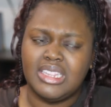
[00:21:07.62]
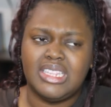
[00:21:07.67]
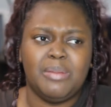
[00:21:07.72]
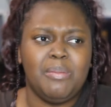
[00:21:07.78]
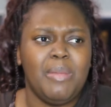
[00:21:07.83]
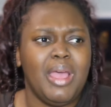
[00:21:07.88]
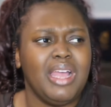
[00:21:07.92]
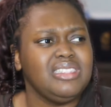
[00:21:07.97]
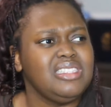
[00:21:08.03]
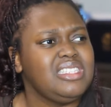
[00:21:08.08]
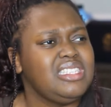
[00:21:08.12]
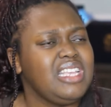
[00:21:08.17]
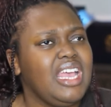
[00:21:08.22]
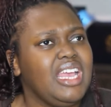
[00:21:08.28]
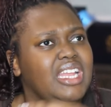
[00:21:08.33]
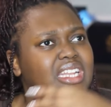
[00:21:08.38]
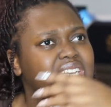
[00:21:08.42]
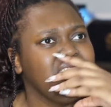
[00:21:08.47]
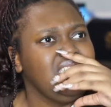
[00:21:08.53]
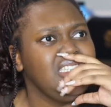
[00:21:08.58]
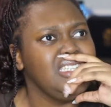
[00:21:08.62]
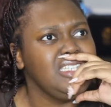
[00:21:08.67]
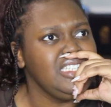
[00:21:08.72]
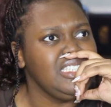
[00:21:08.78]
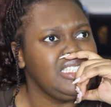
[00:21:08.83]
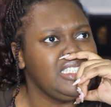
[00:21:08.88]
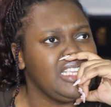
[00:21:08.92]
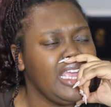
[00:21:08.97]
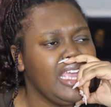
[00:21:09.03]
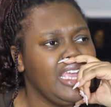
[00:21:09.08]
The man said, didn't
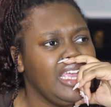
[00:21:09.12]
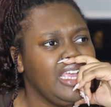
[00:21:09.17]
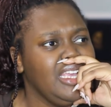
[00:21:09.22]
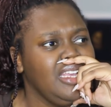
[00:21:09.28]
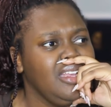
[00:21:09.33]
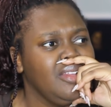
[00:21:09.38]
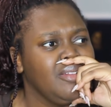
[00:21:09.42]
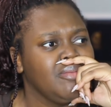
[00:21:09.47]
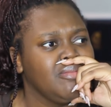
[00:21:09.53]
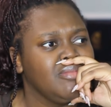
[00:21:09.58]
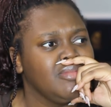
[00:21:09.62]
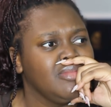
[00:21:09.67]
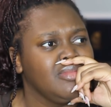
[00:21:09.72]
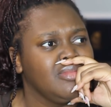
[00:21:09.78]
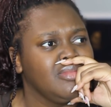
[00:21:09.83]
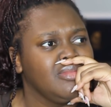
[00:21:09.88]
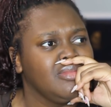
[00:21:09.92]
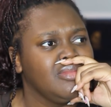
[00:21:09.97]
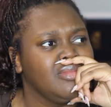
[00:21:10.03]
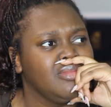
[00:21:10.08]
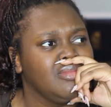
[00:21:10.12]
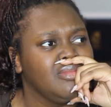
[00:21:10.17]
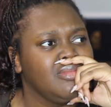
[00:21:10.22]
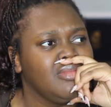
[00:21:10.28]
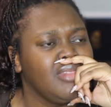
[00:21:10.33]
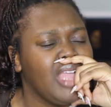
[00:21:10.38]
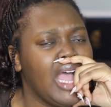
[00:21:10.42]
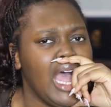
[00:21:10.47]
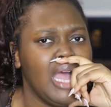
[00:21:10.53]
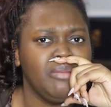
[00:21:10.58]
he say,
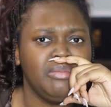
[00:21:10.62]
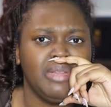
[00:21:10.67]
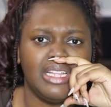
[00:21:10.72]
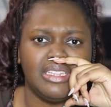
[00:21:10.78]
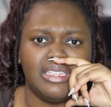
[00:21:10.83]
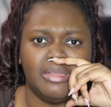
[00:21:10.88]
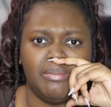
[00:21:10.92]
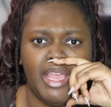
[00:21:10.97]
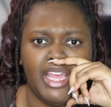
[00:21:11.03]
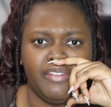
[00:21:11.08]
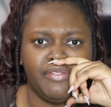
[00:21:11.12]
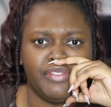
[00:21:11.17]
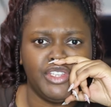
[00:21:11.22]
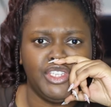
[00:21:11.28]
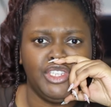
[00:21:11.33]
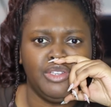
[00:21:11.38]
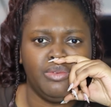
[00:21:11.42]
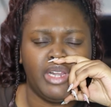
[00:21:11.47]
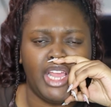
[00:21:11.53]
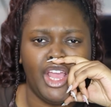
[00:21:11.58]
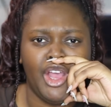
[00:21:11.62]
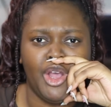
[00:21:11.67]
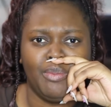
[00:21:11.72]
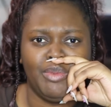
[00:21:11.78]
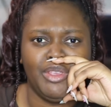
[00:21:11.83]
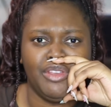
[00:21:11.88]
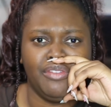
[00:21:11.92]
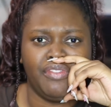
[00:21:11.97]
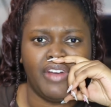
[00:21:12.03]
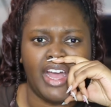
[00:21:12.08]
I'm not the man for you and I
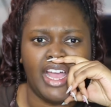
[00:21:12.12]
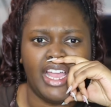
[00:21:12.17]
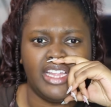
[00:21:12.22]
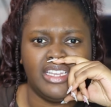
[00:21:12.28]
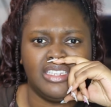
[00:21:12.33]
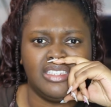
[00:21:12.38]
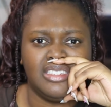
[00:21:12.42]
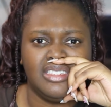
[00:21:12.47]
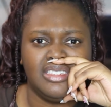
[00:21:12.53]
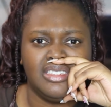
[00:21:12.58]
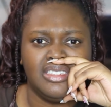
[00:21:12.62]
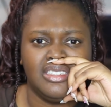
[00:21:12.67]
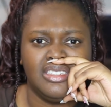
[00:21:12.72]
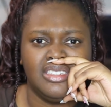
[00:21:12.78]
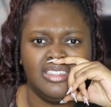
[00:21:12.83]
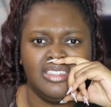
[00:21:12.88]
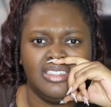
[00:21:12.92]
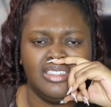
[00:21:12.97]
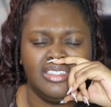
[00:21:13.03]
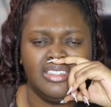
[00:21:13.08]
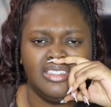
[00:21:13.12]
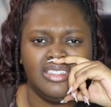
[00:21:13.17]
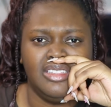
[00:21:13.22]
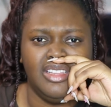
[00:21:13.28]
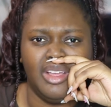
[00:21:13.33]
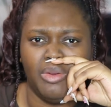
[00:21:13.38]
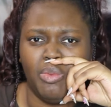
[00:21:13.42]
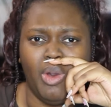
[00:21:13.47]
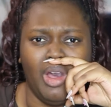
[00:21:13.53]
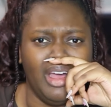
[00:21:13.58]
hope you find
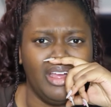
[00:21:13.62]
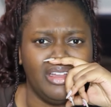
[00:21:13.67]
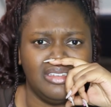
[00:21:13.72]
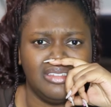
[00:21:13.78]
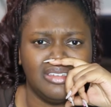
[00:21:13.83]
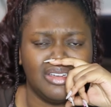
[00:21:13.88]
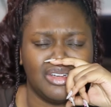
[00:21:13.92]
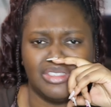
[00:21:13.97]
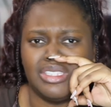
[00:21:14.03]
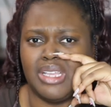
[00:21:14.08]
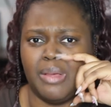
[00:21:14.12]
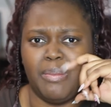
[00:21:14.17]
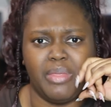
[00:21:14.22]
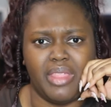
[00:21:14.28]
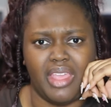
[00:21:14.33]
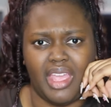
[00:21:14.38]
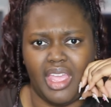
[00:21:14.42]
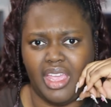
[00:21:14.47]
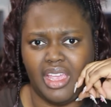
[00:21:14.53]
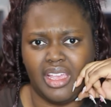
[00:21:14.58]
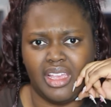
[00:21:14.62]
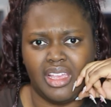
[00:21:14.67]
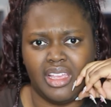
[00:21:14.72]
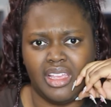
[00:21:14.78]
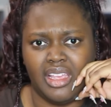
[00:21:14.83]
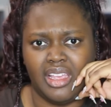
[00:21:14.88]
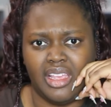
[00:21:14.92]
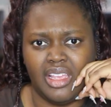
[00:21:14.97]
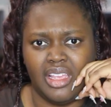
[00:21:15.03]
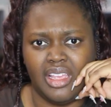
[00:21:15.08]
the one or something?
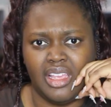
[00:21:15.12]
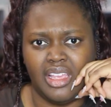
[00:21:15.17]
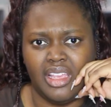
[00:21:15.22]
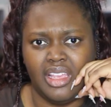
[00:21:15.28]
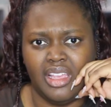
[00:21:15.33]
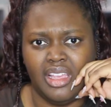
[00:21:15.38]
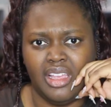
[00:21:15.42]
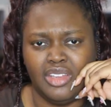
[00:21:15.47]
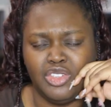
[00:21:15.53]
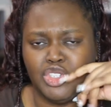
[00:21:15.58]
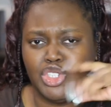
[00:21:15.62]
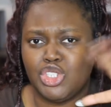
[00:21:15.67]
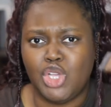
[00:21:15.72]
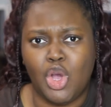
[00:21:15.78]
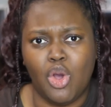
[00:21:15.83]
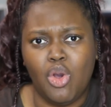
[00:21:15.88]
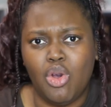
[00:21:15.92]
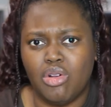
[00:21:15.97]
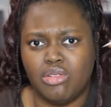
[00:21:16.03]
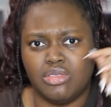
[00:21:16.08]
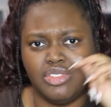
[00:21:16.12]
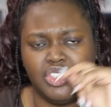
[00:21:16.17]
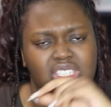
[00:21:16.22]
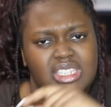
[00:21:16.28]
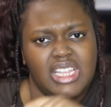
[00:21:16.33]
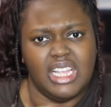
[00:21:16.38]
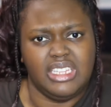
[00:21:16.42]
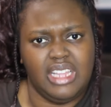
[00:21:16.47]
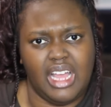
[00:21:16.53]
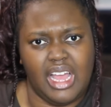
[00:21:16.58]
Just cold,
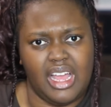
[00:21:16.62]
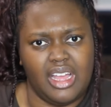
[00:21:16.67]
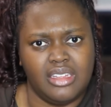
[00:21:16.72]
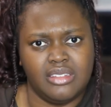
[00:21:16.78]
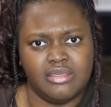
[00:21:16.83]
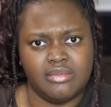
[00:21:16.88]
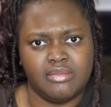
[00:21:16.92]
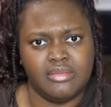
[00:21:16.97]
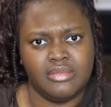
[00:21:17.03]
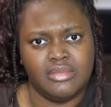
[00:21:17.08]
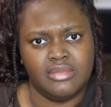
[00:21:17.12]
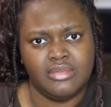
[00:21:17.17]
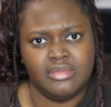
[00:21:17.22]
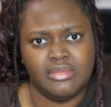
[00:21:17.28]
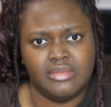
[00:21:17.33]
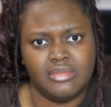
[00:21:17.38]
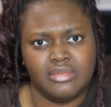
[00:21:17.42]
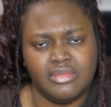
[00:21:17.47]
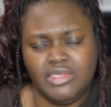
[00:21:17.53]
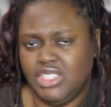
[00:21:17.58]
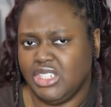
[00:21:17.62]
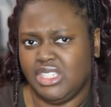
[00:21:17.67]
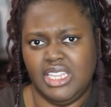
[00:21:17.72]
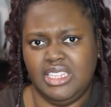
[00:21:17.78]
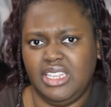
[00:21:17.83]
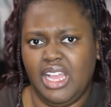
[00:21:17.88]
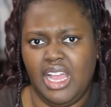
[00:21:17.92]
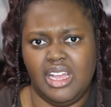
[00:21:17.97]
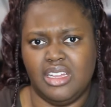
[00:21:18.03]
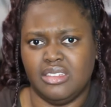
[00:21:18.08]
just like that. Just
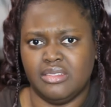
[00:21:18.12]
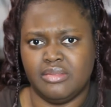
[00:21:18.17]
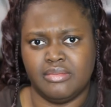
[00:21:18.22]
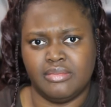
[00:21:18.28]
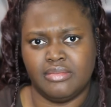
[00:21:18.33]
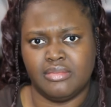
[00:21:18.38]
like that.